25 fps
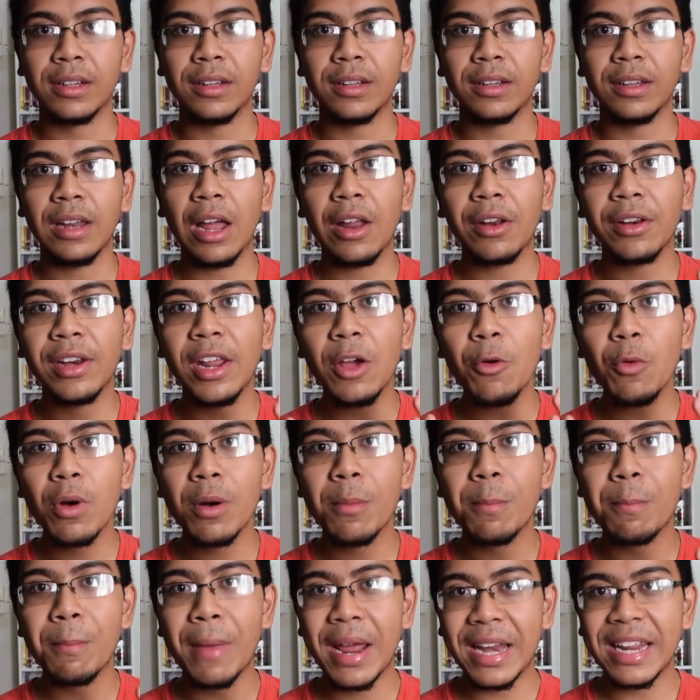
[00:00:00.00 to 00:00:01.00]
Now, there were
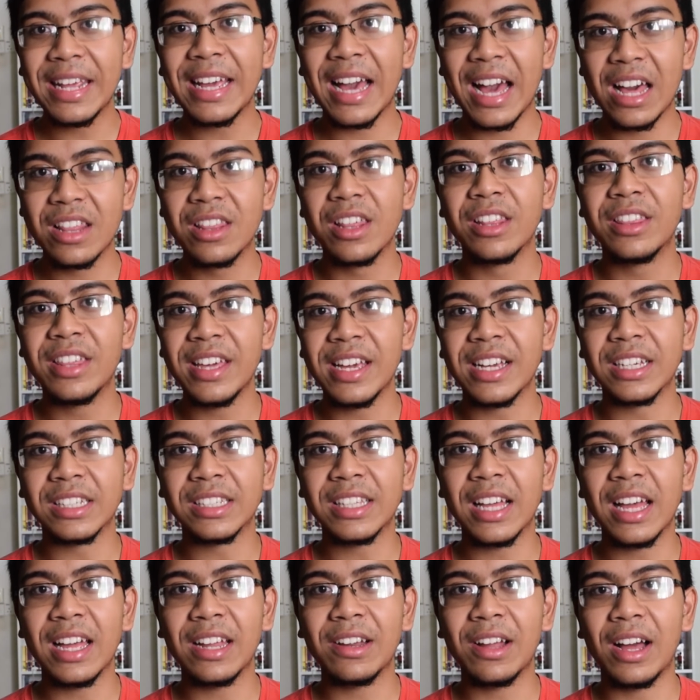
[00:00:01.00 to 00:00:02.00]
many other things
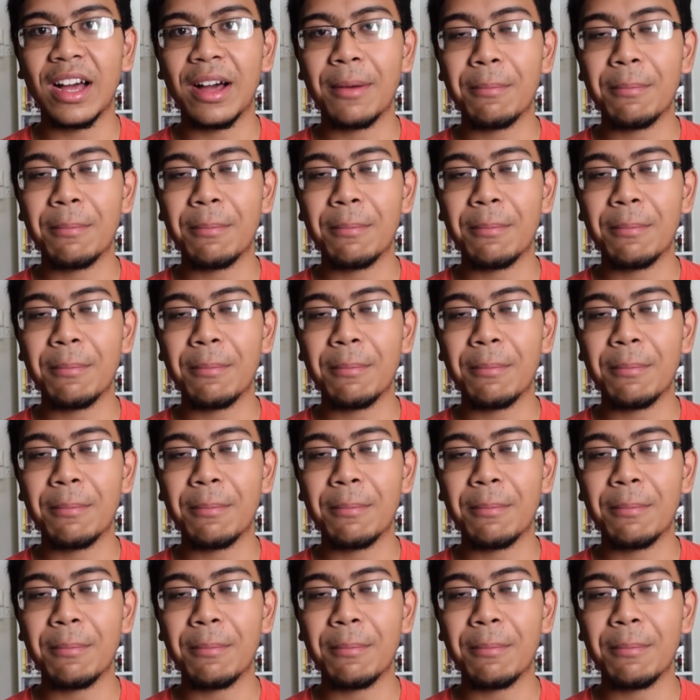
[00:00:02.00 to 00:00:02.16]
that